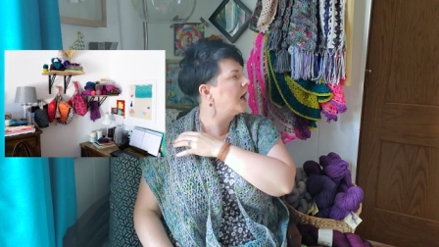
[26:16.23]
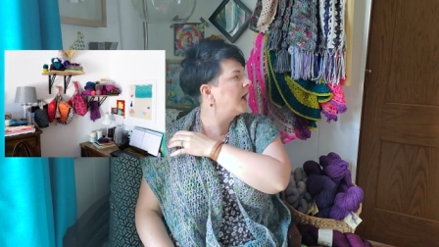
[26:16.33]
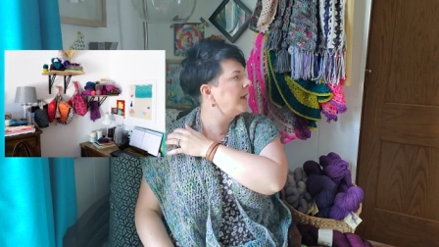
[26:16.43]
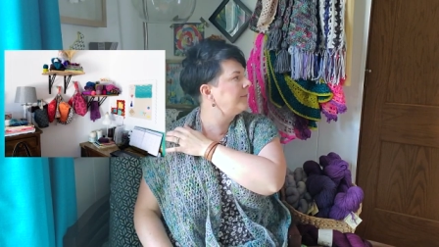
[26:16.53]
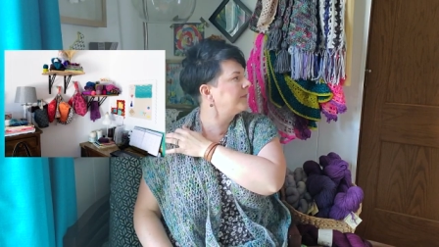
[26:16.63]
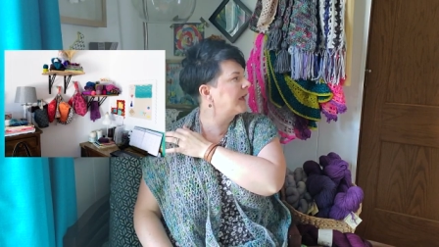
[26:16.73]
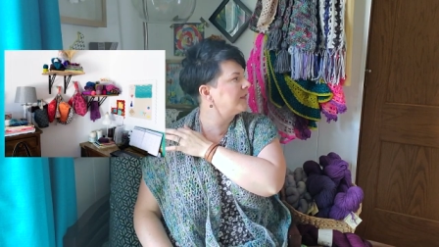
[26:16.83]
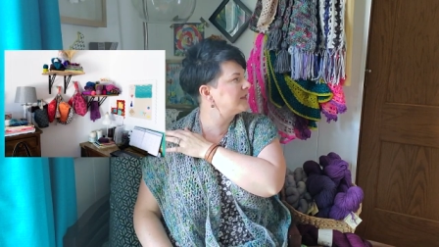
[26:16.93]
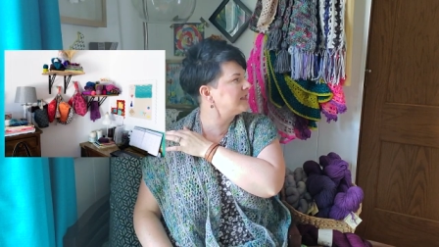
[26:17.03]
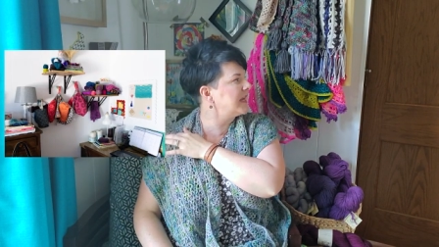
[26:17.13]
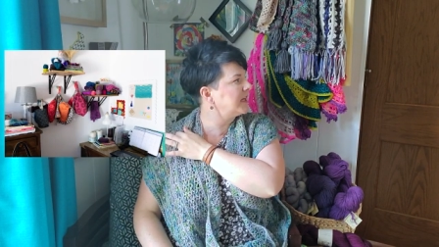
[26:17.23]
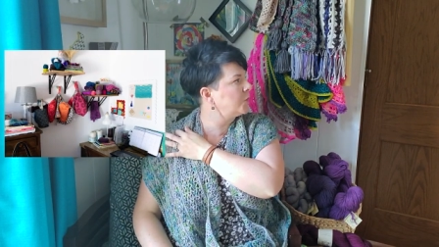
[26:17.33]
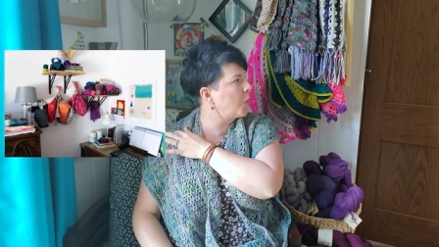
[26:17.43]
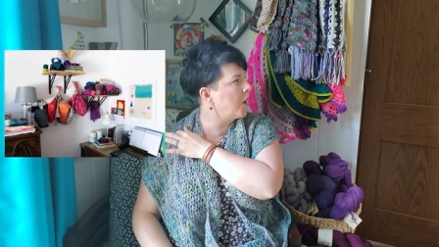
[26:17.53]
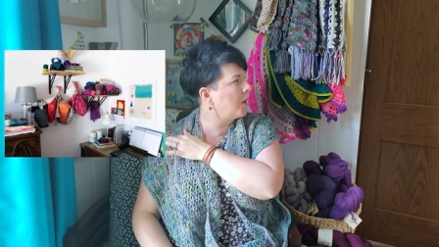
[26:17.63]
um, I had this
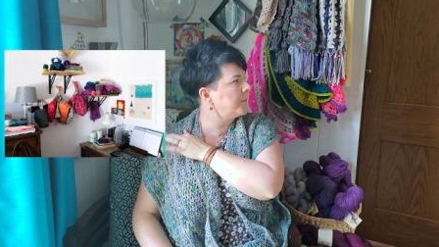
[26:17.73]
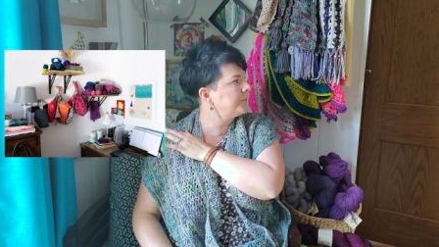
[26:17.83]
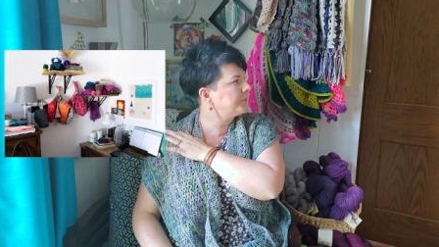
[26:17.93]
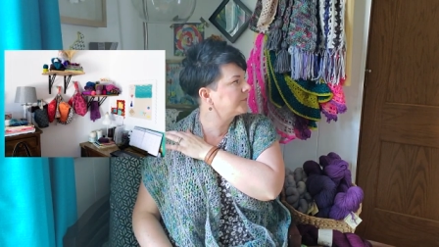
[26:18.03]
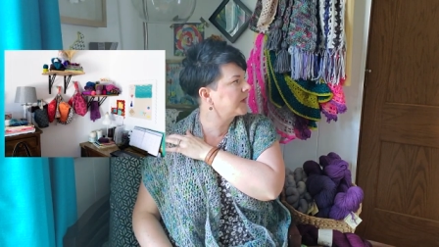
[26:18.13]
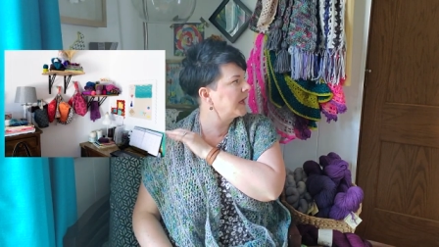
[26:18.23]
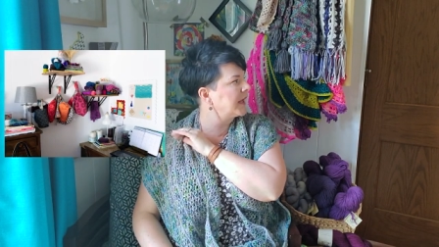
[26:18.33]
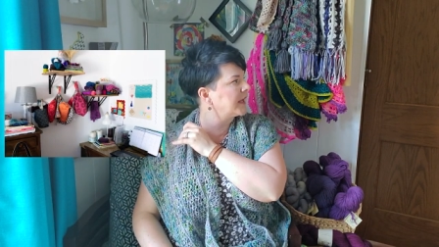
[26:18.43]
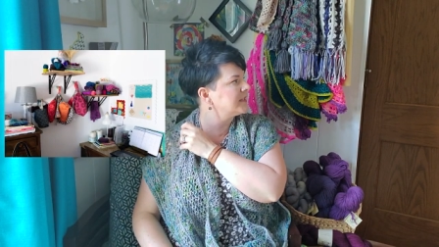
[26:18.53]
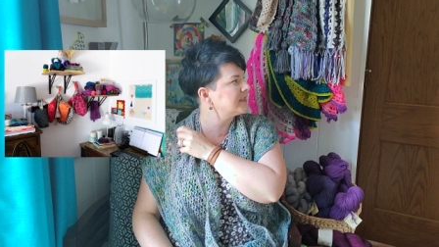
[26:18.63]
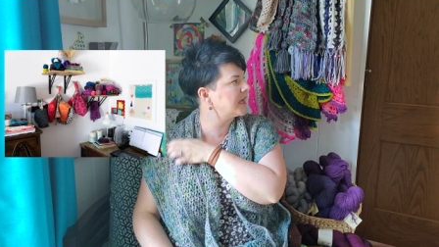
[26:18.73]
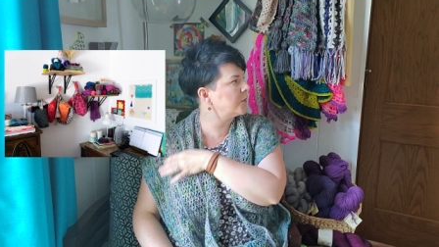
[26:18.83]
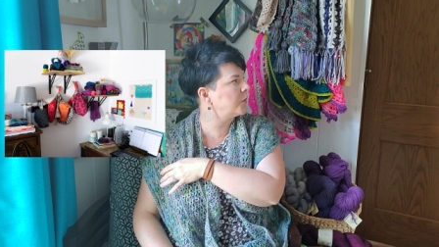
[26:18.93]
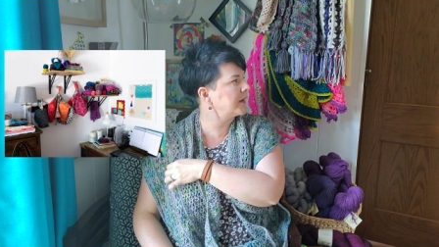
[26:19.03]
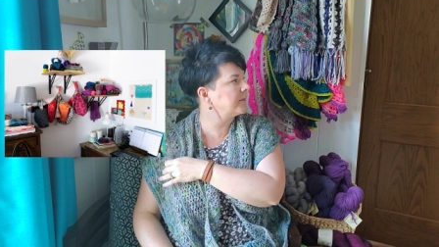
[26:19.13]
naked wall and I
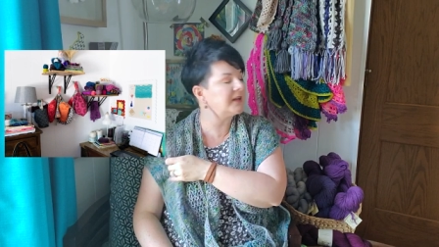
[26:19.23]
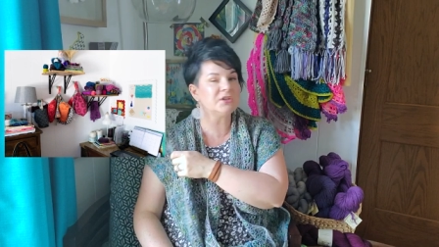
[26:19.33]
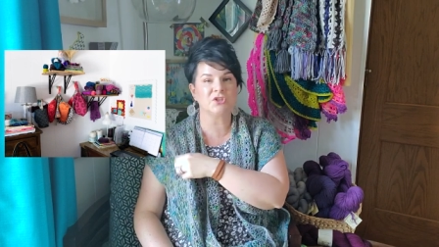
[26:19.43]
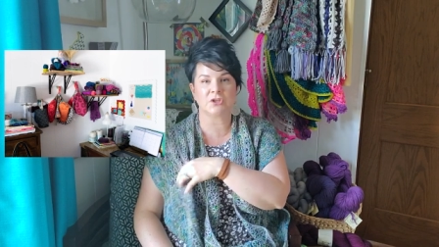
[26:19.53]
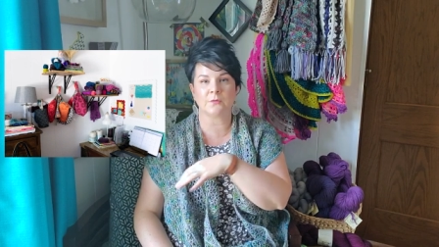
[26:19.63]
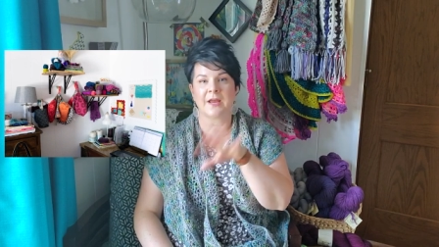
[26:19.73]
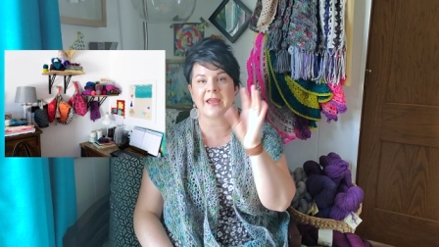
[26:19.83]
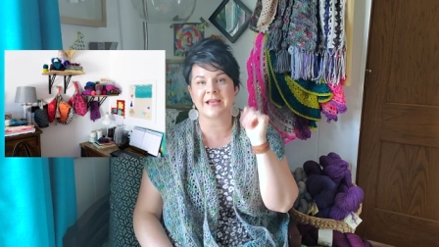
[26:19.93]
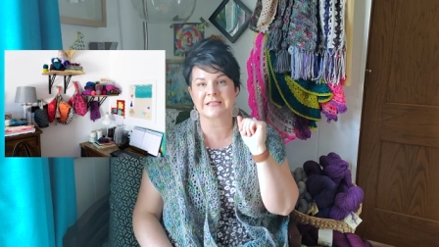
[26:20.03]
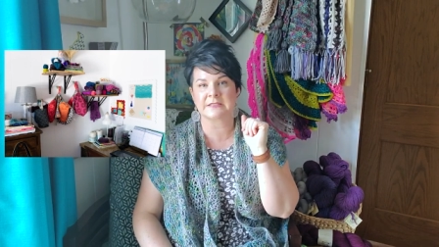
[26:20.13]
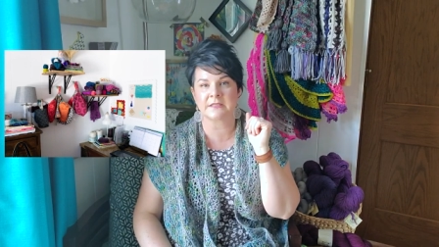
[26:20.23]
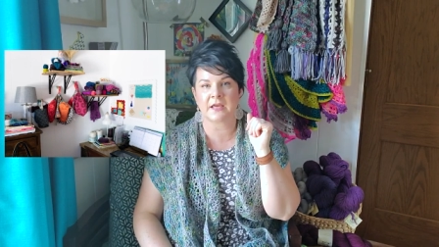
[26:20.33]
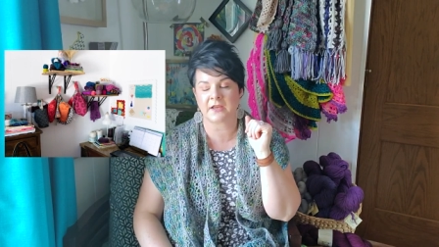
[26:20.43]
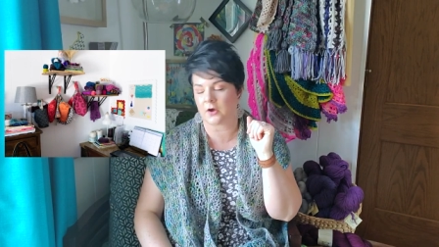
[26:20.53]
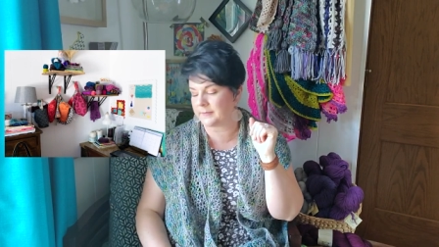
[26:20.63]
said, What I'm gonna do, I asked,
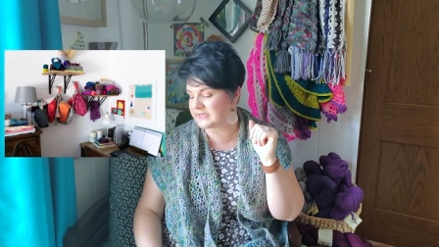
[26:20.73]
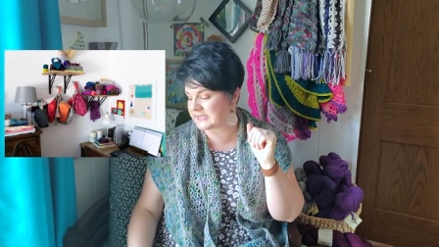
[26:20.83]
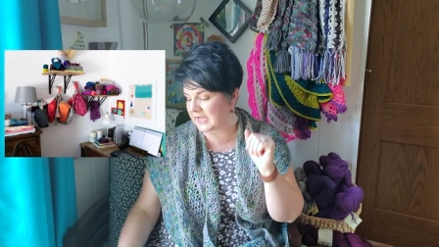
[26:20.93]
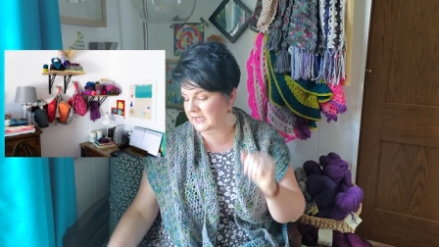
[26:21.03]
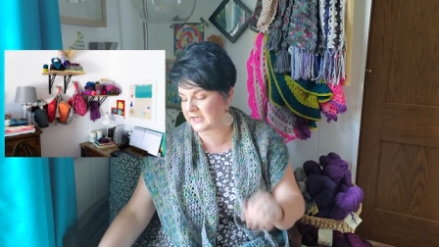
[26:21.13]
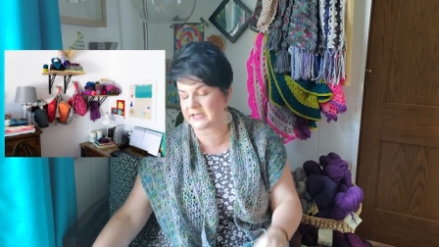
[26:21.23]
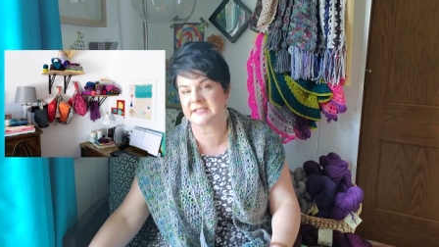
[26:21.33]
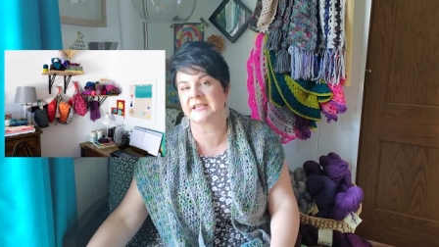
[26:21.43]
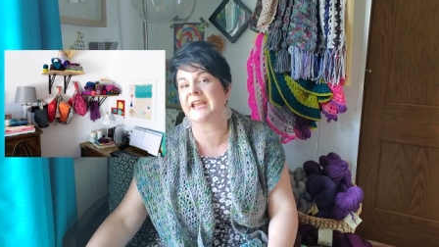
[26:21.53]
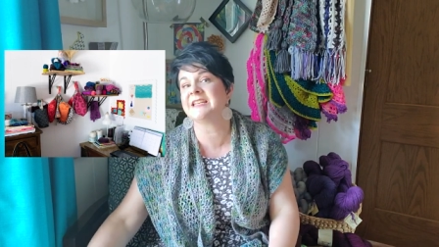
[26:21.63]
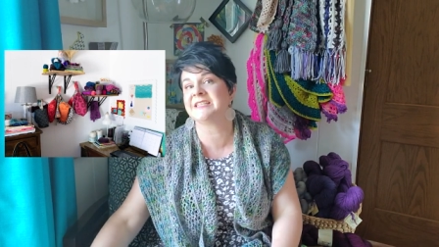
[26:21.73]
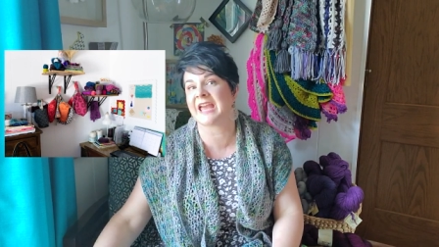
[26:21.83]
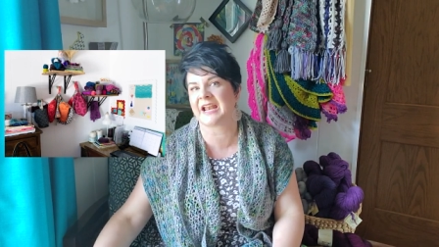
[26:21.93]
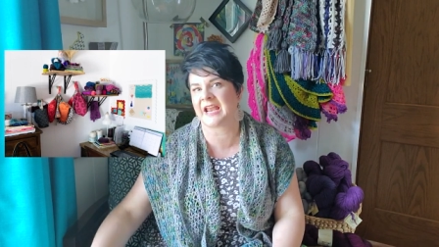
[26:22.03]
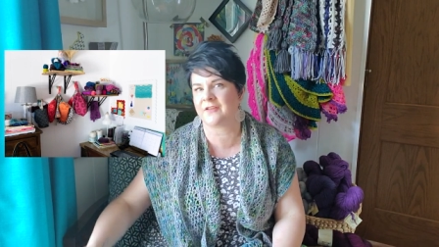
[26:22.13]
I called my dad and I said, Hey,
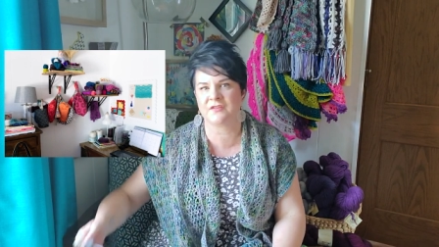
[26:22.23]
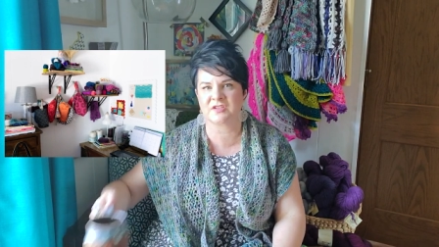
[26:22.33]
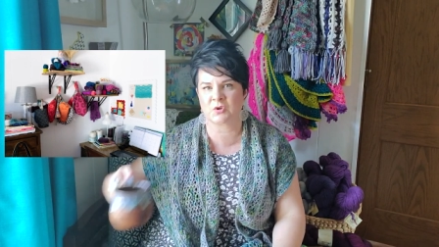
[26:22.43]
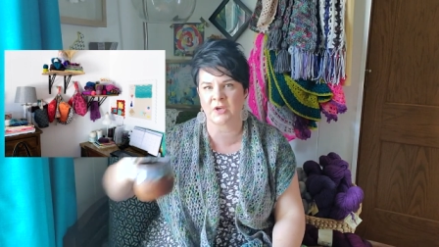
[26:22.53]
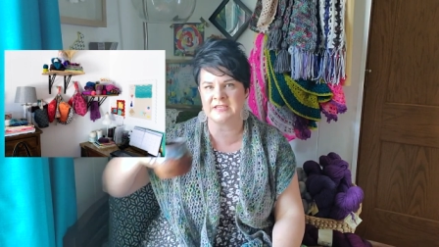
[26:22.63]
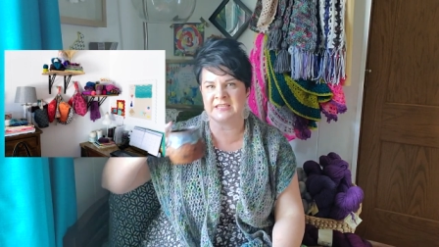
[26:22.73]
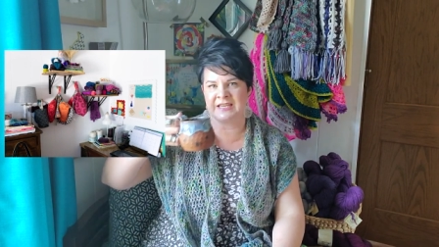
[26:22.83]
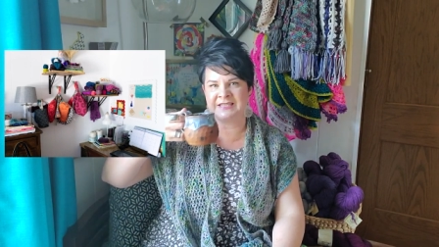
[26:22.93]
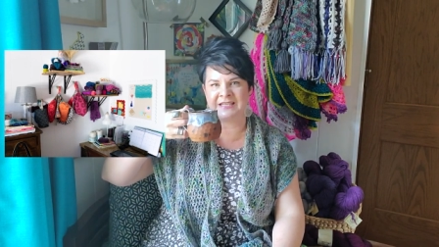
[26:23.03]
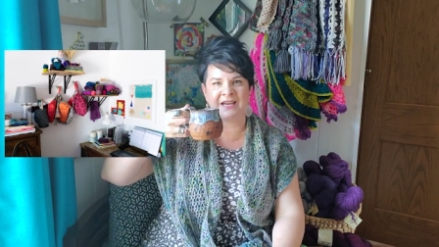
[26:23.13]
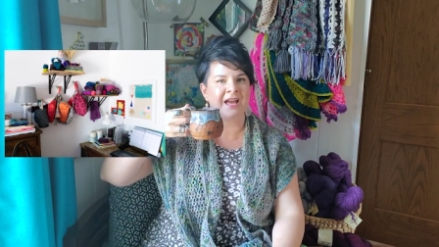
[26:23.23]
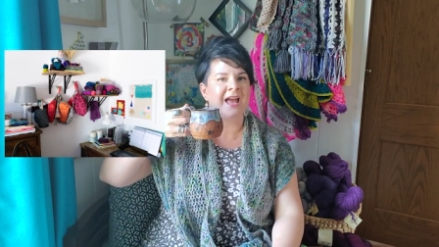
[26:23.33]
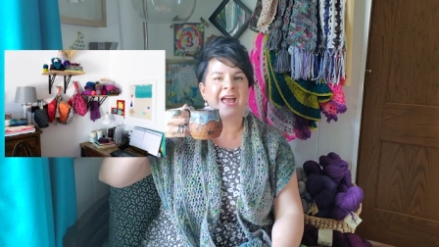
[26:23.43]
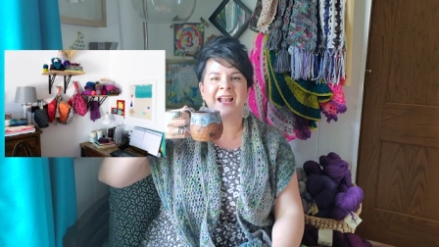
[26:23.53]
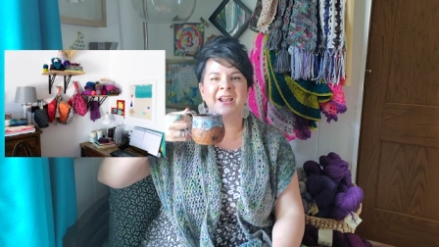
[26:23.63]
dad, I have this crazy idea
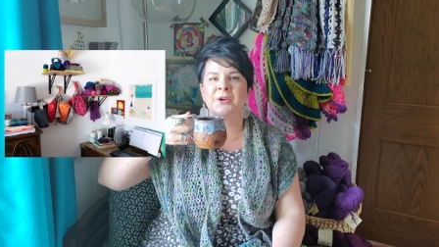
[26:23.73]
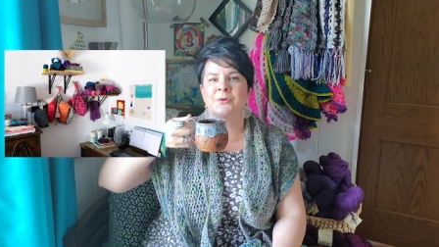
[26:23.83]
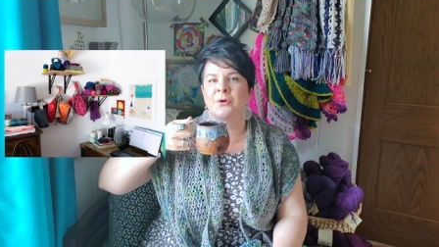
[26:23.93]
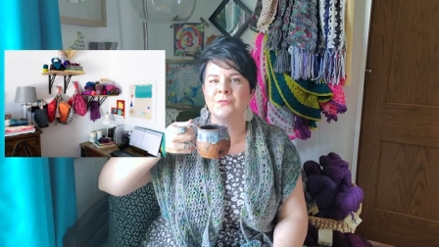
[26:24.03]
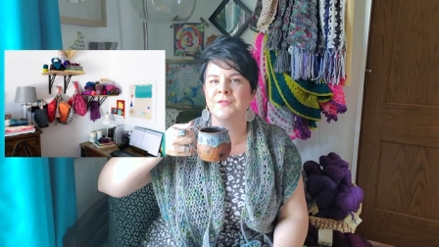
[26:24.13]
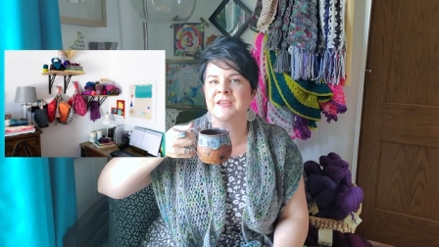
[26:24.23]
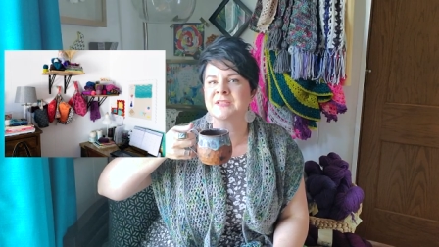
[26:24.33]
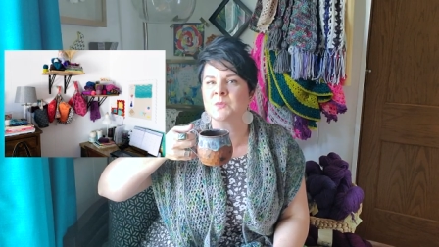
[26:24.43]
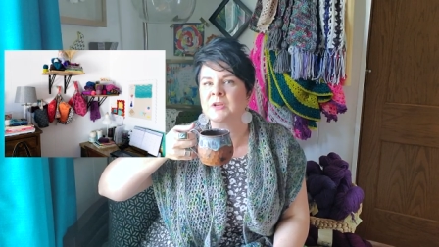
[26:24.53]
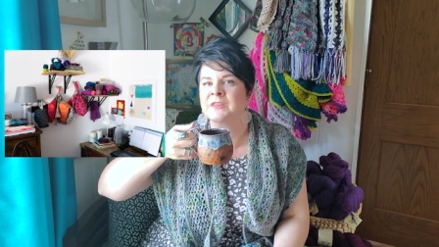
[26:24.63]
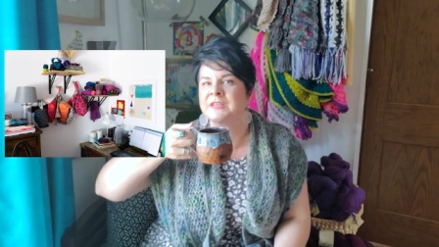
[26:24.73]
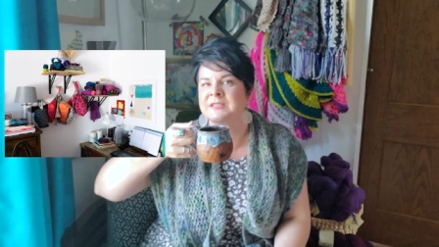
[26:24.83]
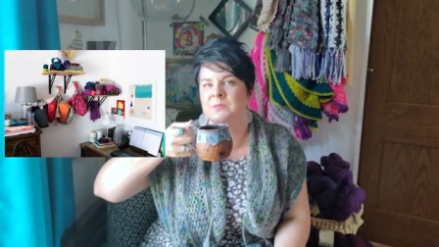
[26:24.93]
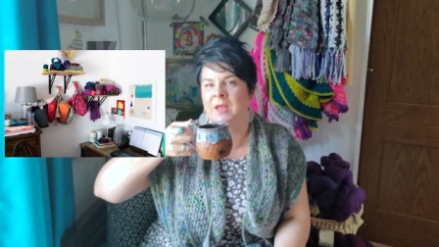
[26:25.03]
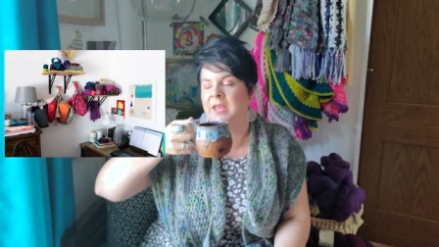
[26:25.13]
and I don't know if things work
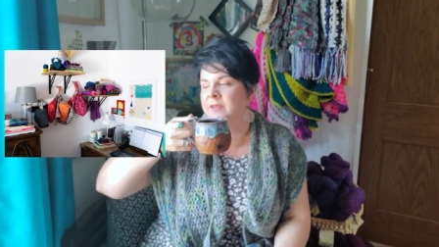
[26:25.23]
this way.